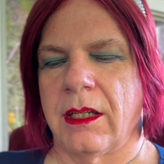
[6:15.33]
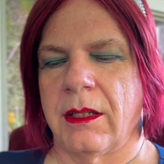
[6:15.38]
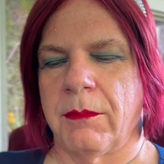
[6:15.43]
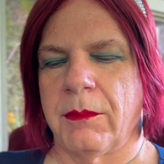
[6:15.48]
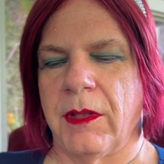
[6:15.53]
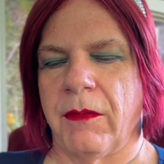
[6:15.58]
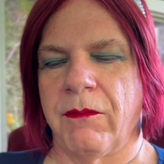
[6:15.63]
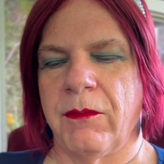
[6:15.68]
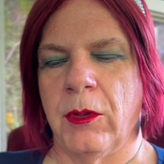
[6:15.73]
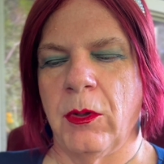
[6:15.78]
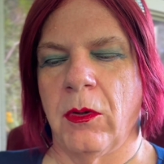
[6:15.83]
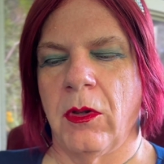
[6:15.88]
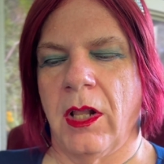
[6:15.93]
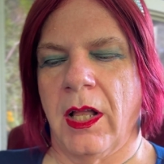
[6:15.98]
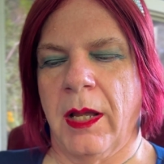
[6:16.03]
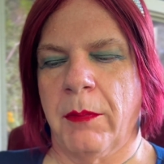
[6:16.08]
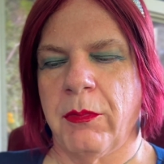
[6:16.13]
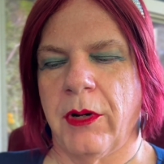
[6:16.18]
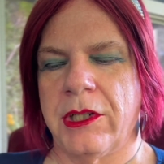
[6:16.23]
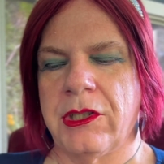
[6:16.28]
the fuel high
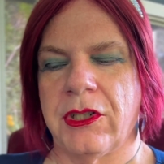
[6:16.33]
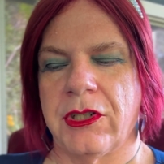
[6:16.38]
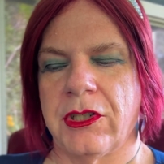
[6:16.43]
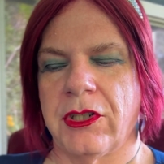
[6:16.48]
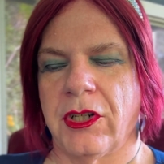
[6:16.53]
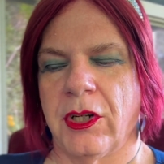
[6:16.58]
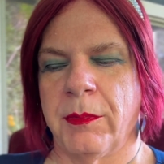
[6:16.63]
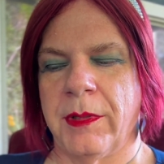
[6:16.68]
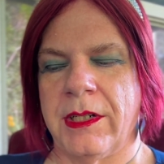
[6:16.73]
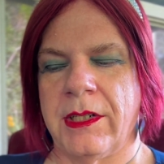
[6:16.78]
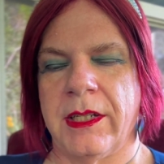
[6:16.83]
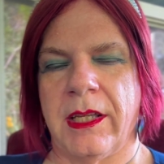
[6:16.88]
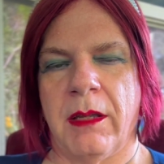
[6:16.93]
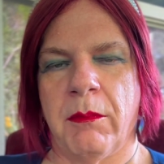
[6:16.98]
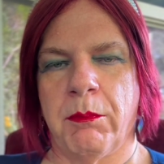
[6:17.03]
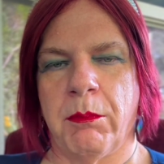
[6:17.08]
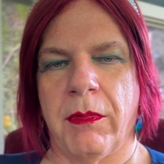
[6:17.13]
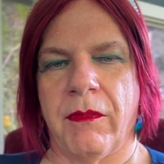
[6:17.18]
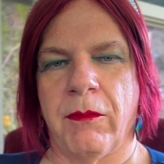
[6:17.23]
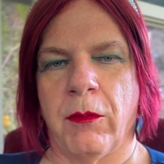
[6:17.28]
pressure turbine temp
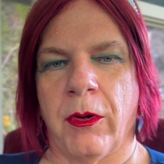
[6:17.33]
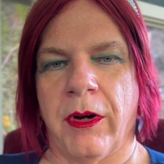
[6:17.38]
before